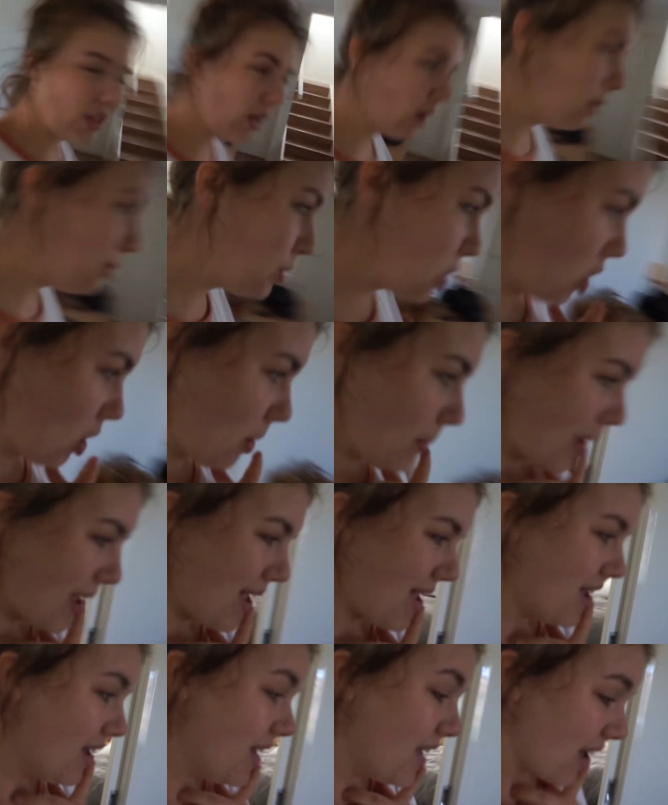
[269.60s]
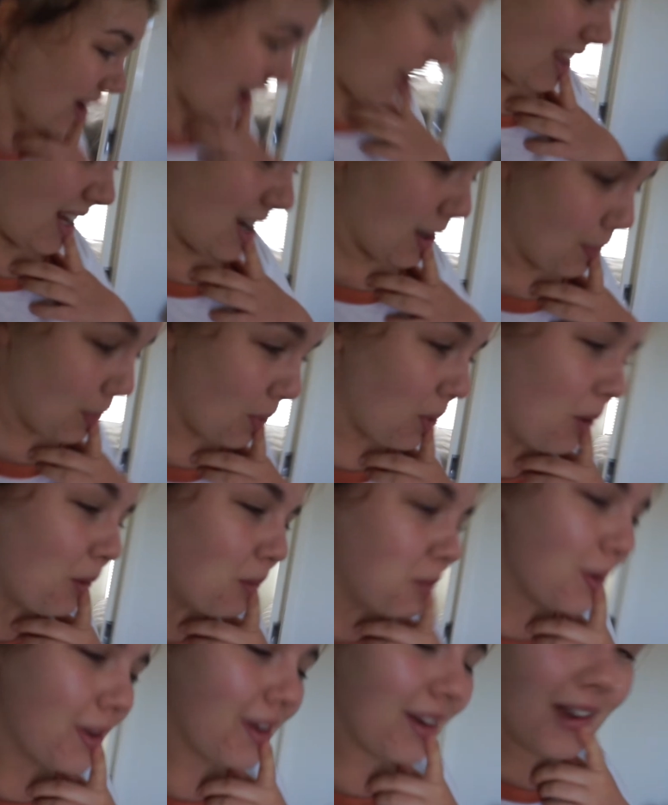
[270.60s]
the op shop. I think I'm
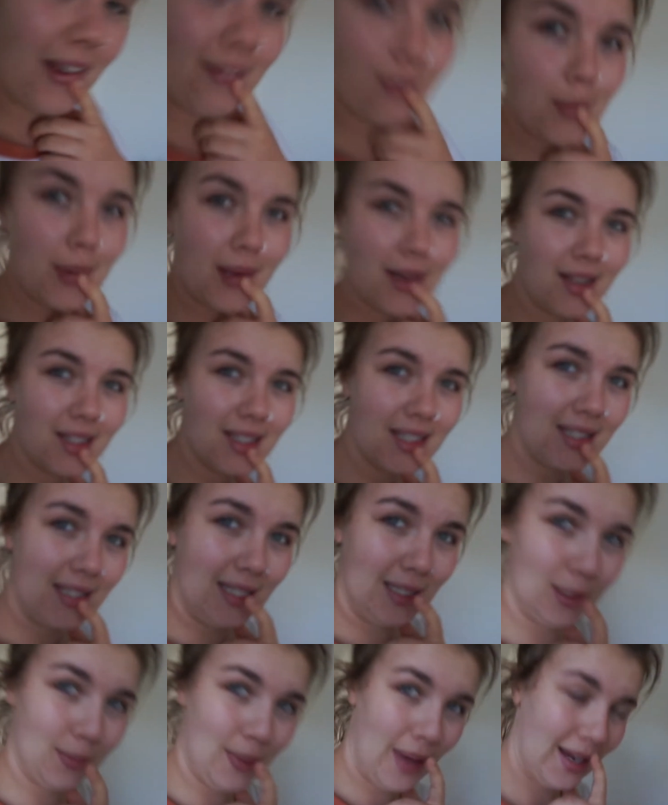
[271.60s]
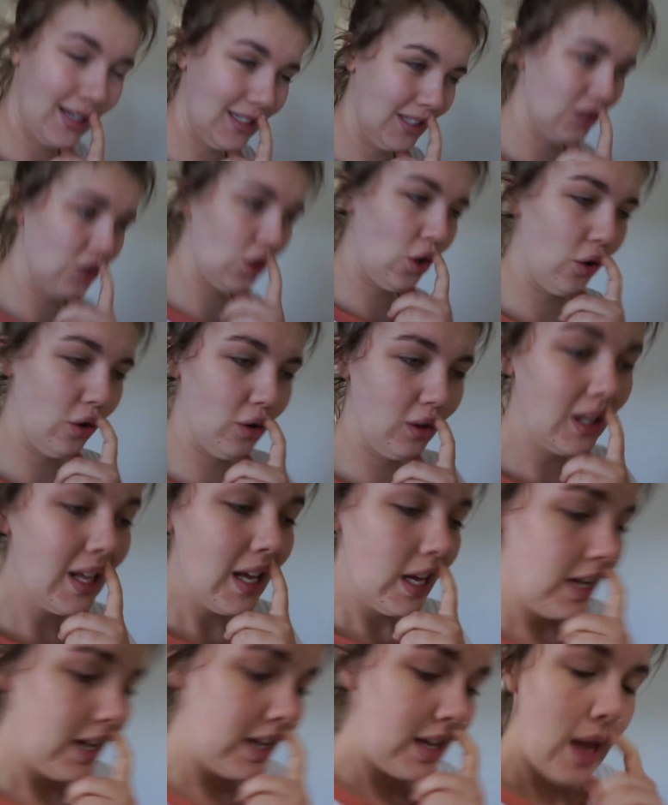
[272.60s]
probably gonna have about 6 bags in total,
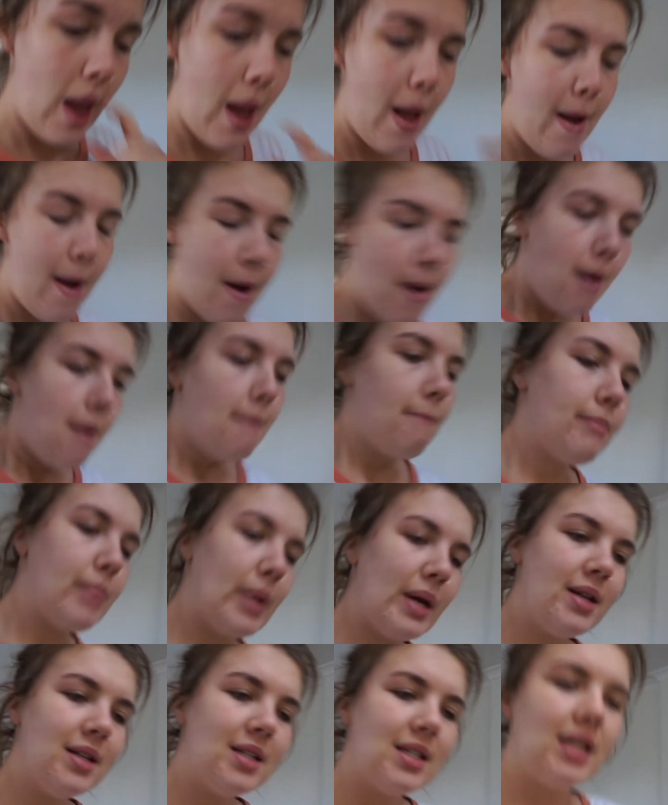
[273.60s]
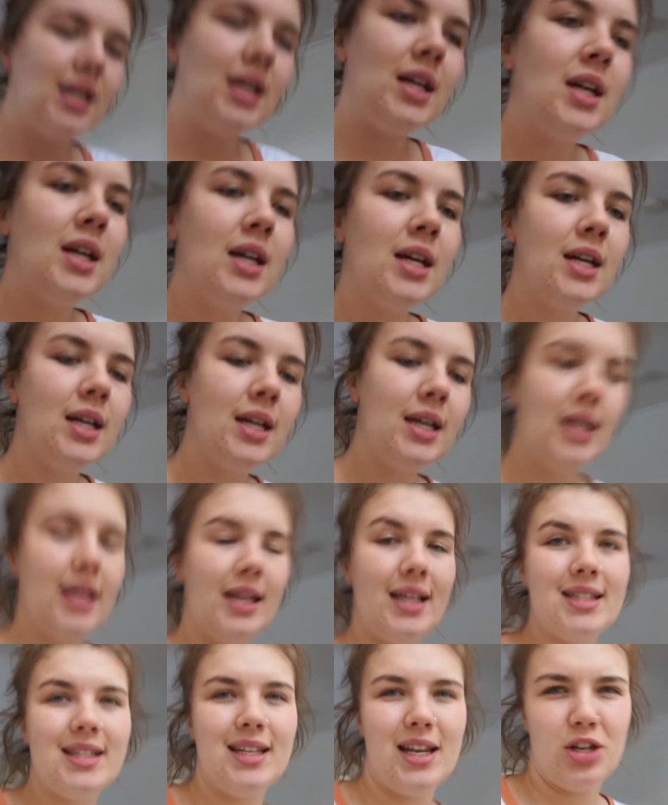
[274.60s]
but
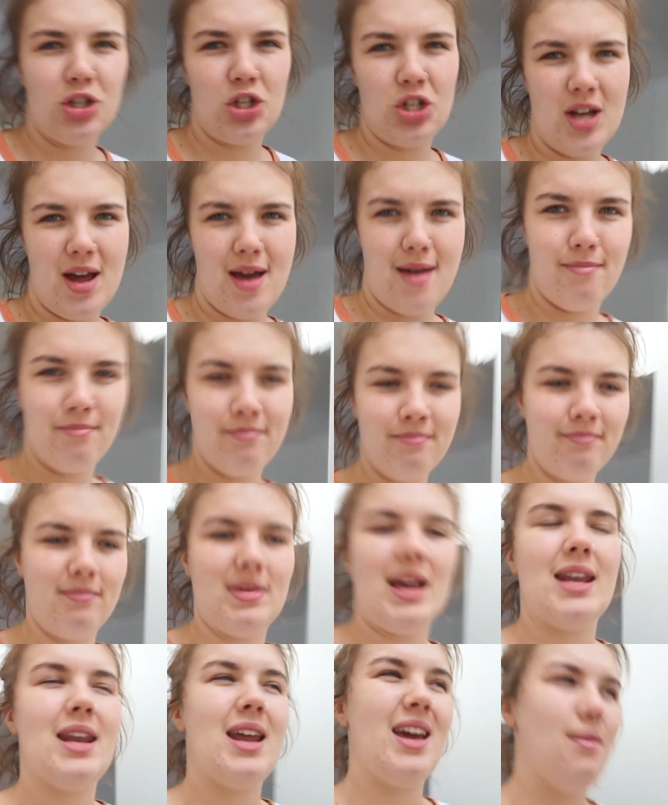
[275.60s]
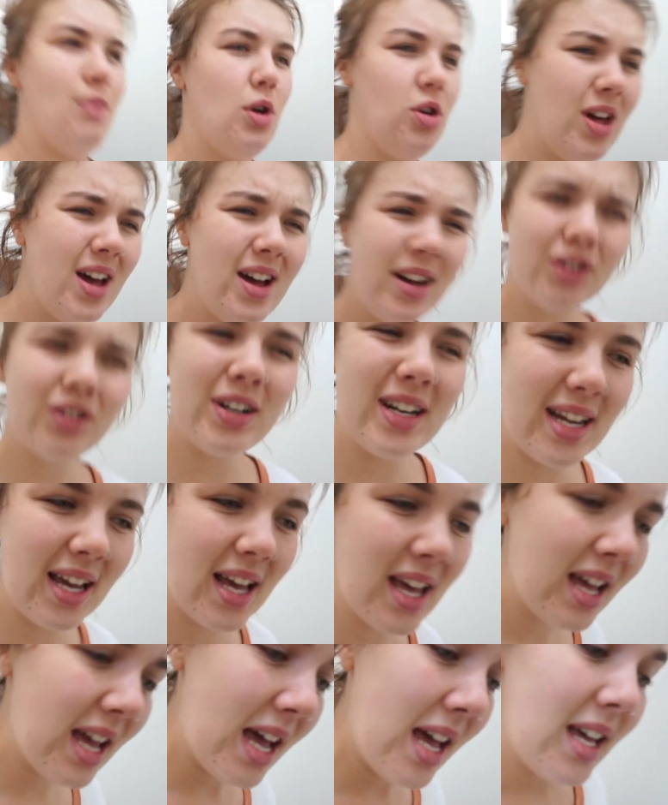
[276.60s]
it's lunchtime. Now I am both hungry, so
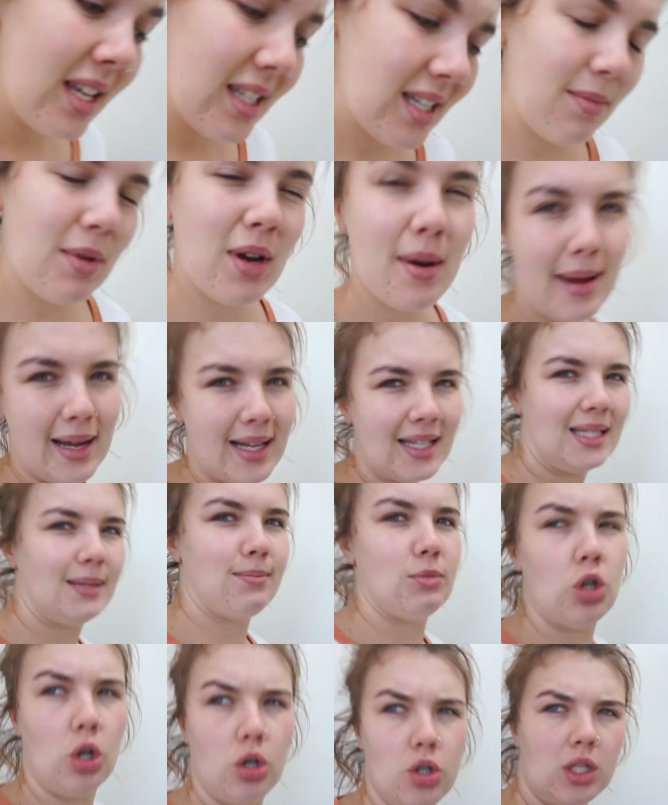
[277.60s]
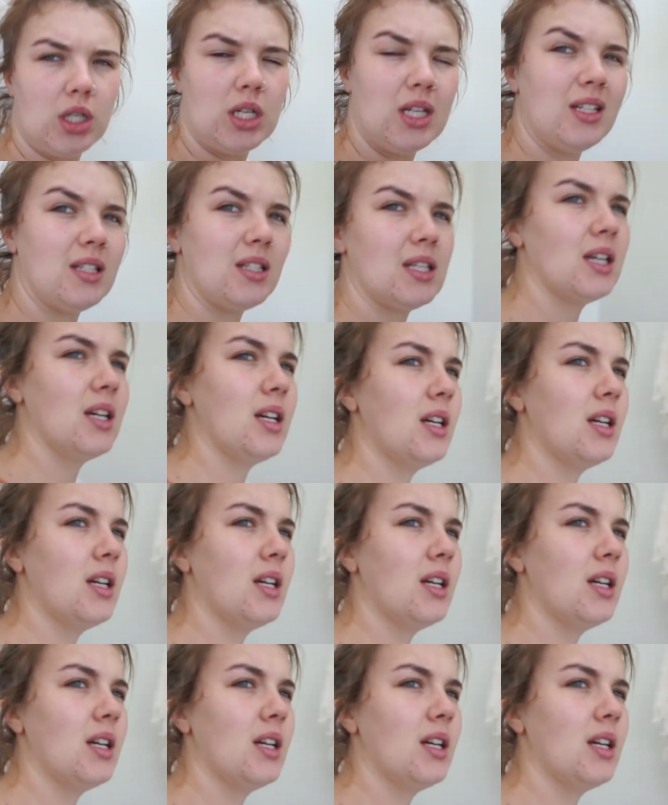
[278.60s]
I'm gonna make us some toasties.